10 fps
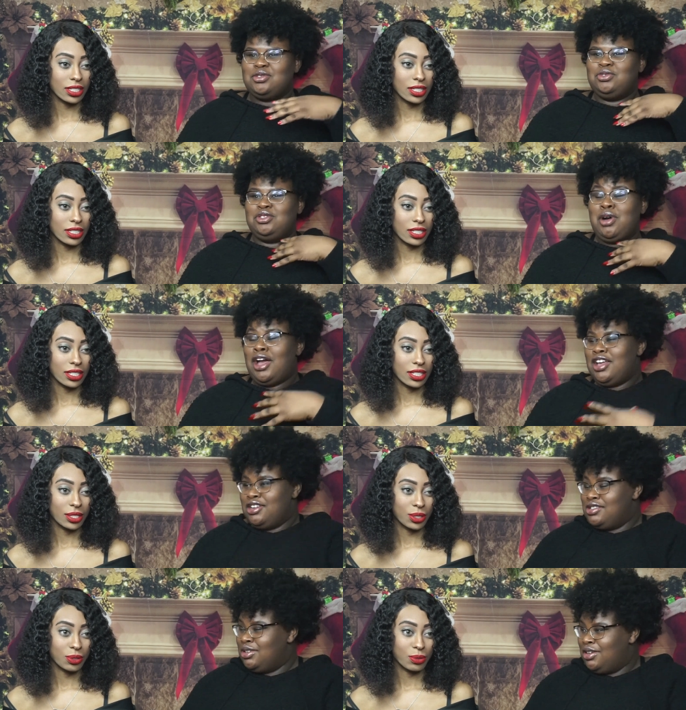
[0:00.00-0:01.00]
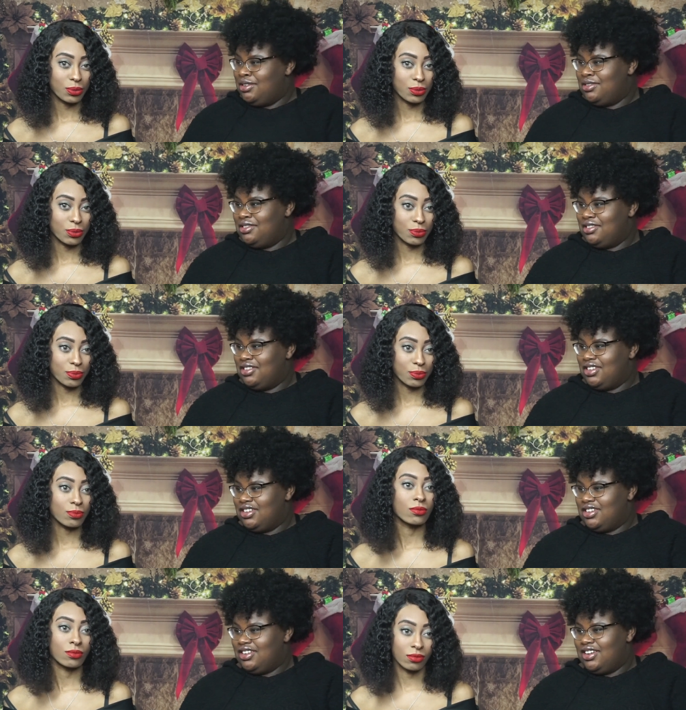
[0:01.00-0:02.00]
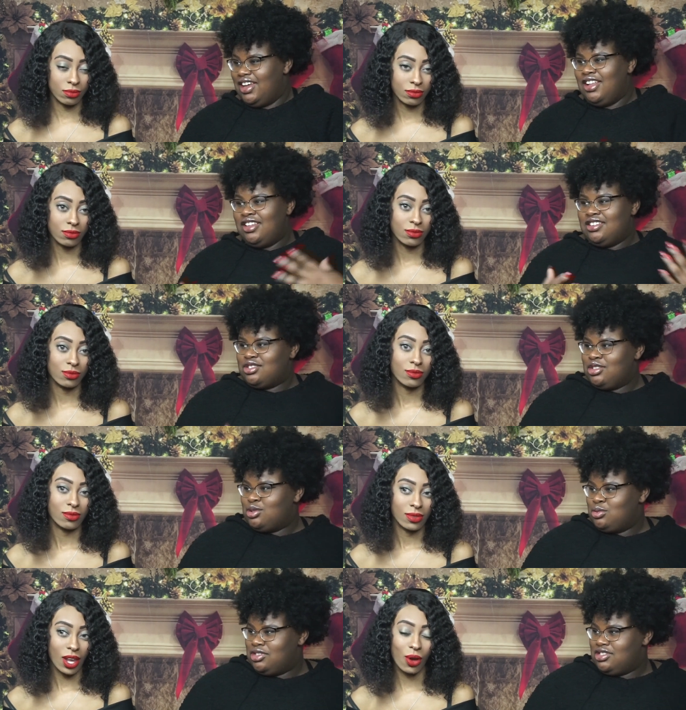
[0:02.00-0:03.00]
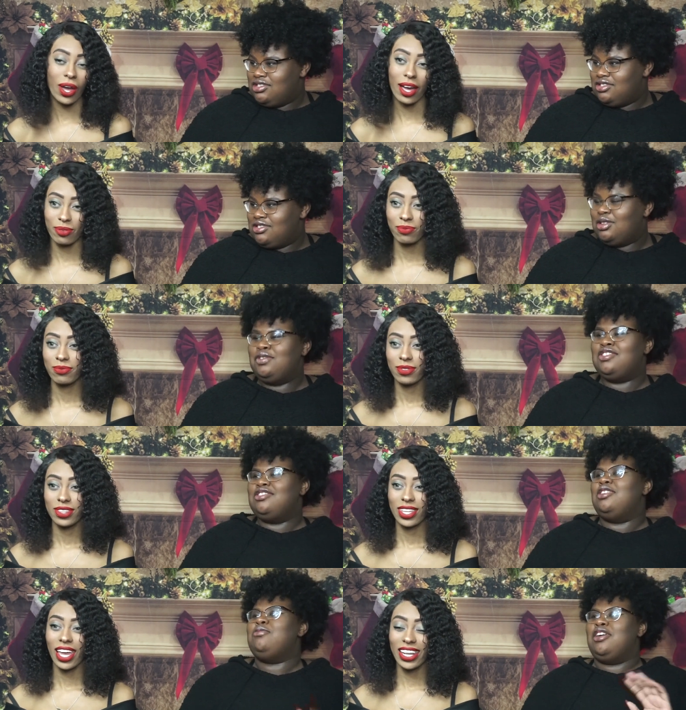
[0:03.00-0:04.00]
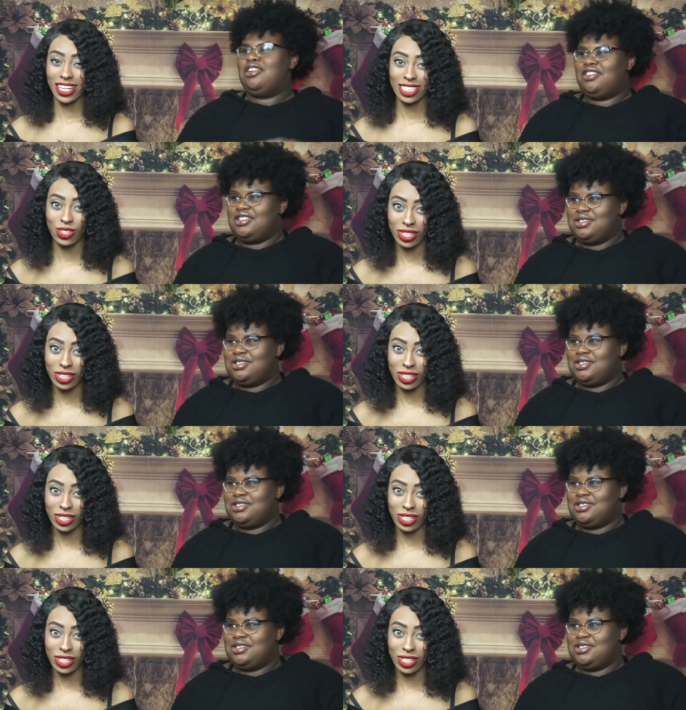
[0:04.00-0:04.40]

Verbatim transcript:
Speaker 1: so we do our intro. Mm-hmm. And then it's Christmas. Okay. So until then, Merry and then